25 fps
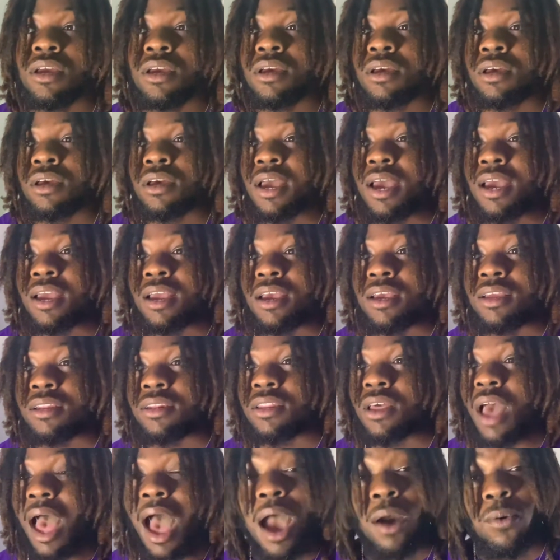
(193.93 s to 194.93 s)
And
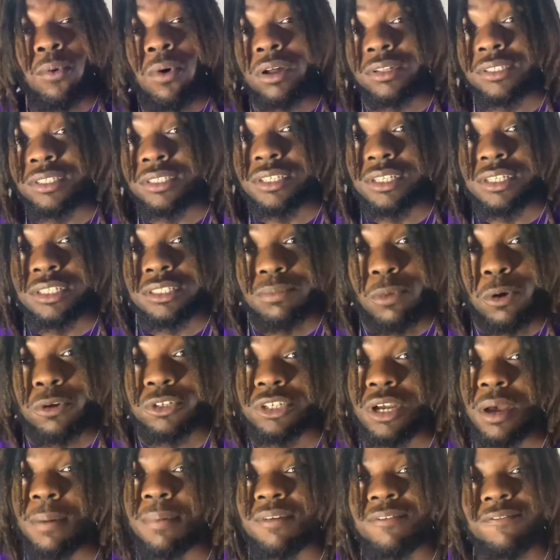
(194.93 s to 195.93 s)
I walked into the smoke shop
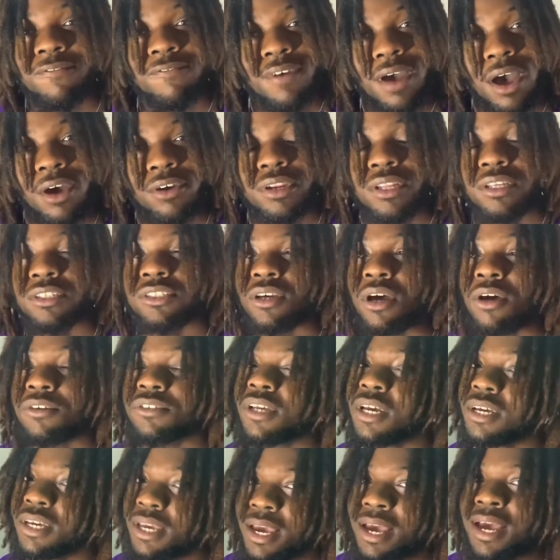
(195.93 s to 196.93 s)
and found it. So I was like,
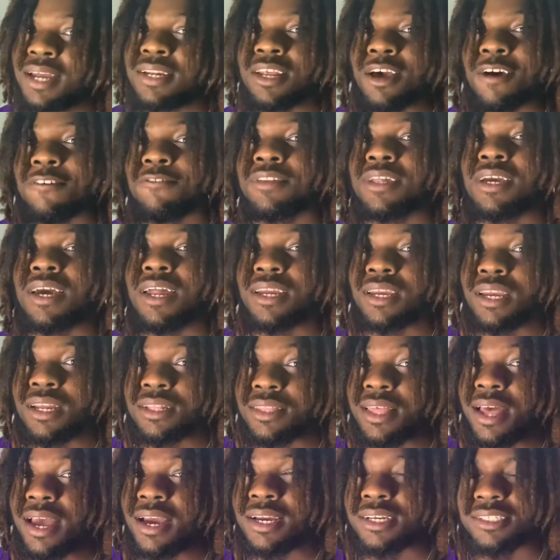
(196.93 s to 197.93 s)
yeah, I definitely got to get
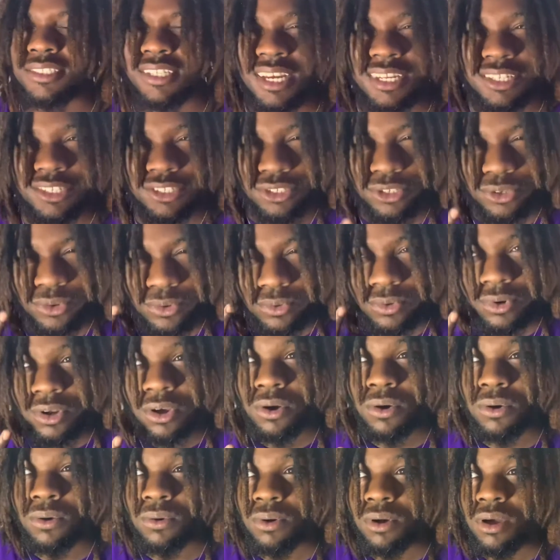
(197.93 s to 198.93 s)
that because I do
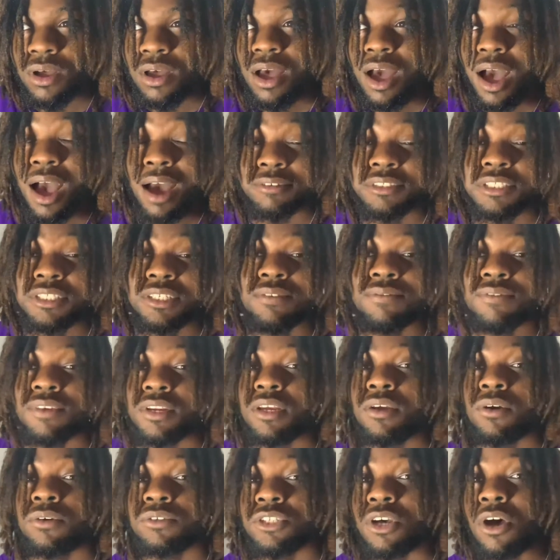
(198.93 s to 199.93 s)
know I've seen
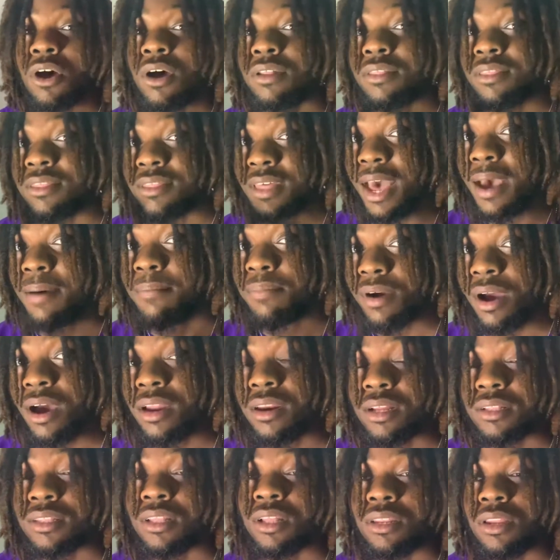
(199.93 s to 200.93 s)
videos on that product
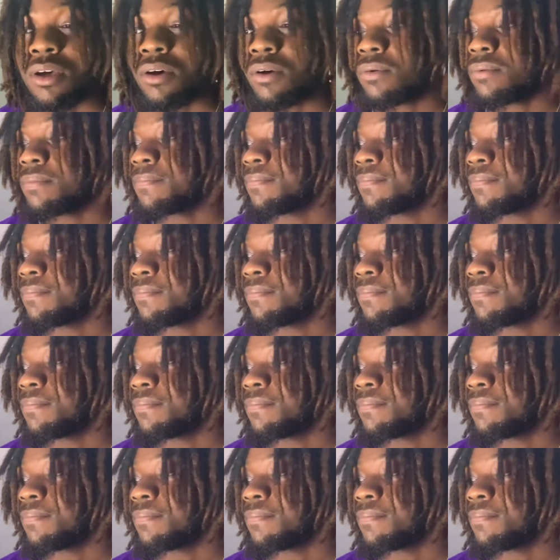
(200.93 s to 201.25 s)
alone.